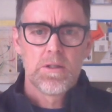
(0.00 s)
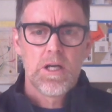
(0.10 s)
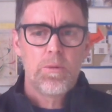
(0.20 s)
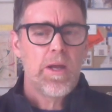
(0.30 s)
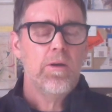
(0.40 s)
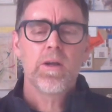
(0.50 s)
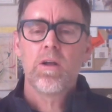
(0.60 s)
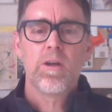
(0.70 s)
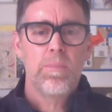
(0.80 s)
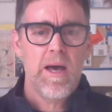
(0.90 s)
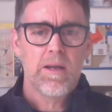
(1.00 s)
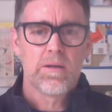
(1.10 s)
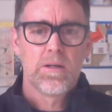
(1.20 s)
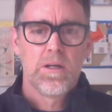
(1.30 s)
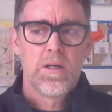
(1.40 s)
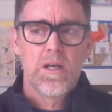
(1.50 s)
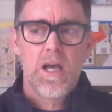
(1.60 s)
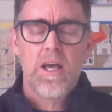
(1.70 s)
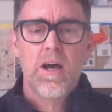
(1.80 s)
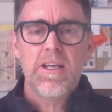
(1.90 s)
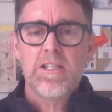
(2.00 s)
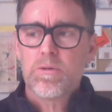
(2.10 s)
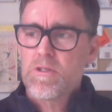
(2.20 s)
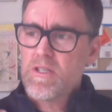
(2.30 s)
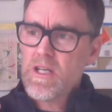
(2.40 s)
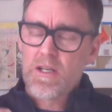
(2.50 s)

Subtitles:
we're hearing a lot about it. And I need to see,